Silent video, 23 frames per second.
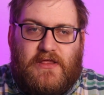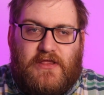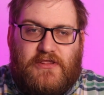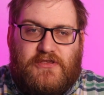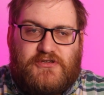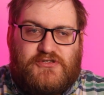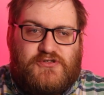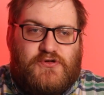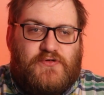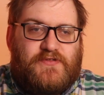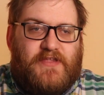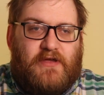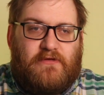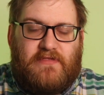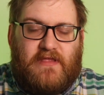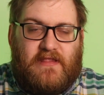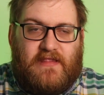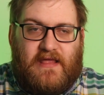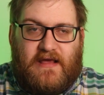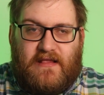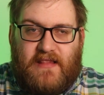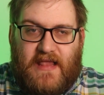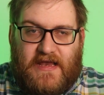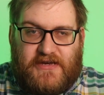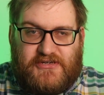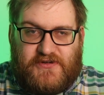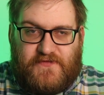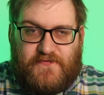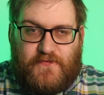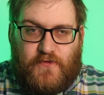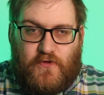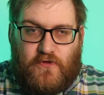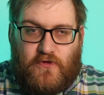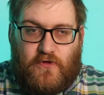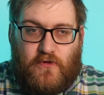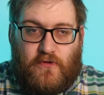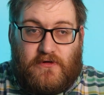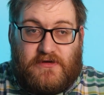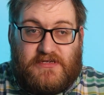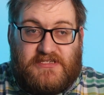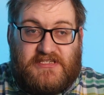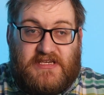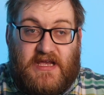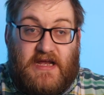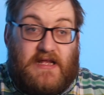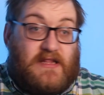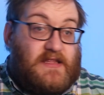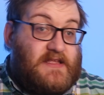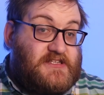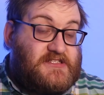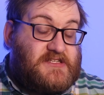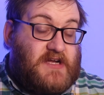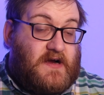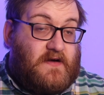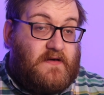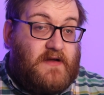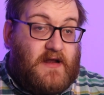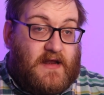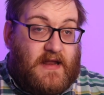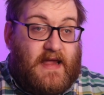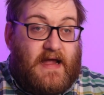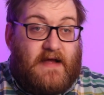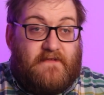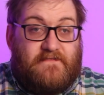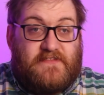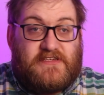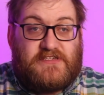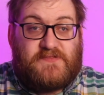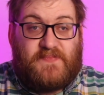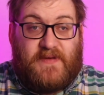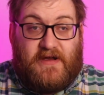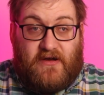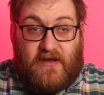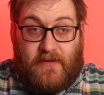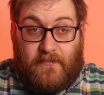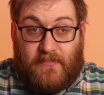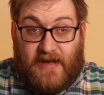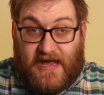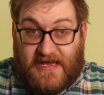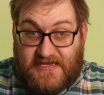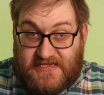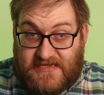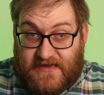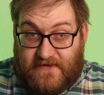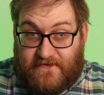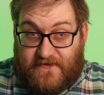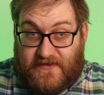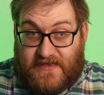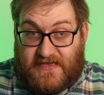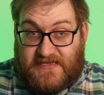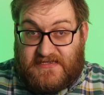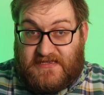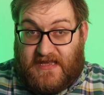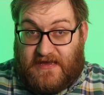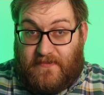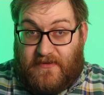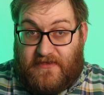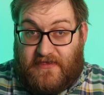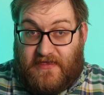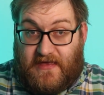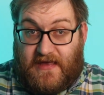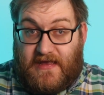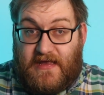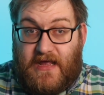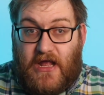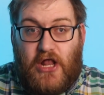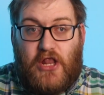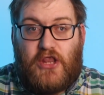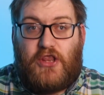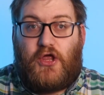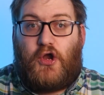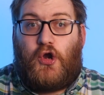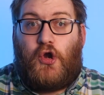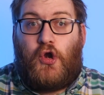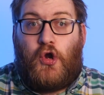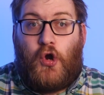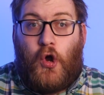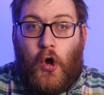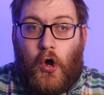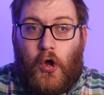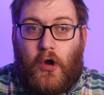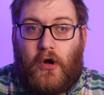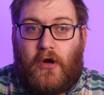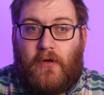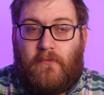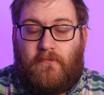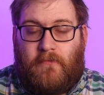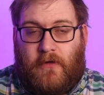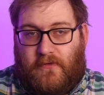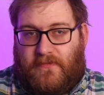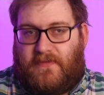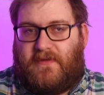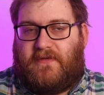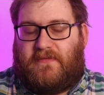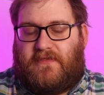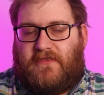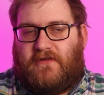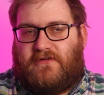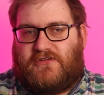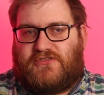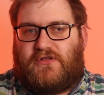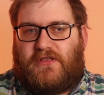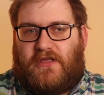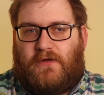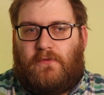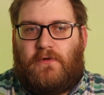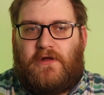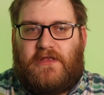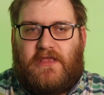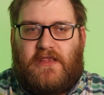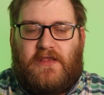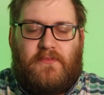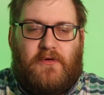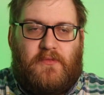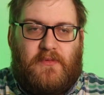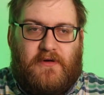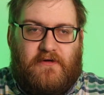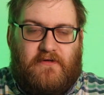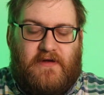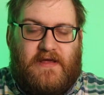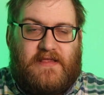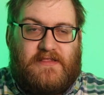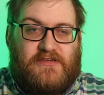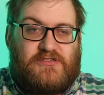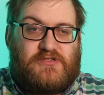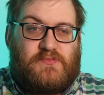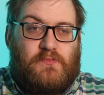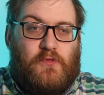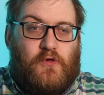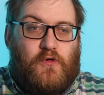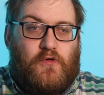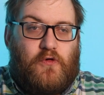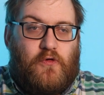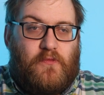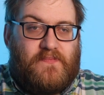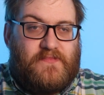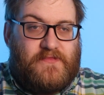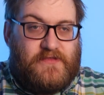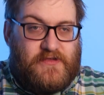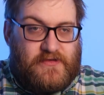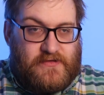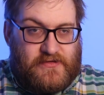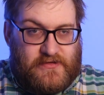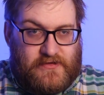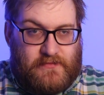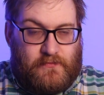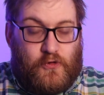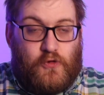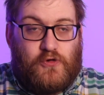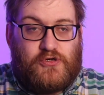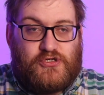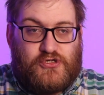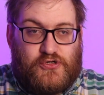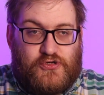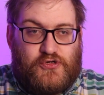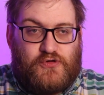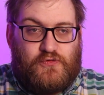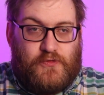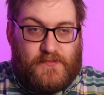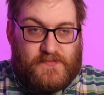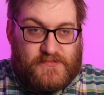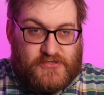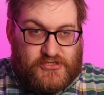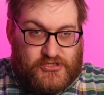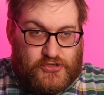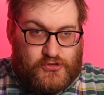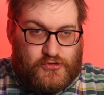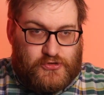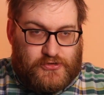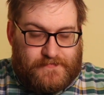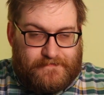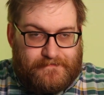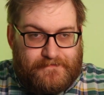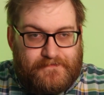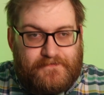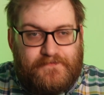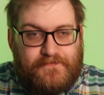There's no doubt that the electric forecourts, at least currently, have the spare capacity for this type of thing. They're not, well there's only one at the moment right, there's more, open to, more due to open soon.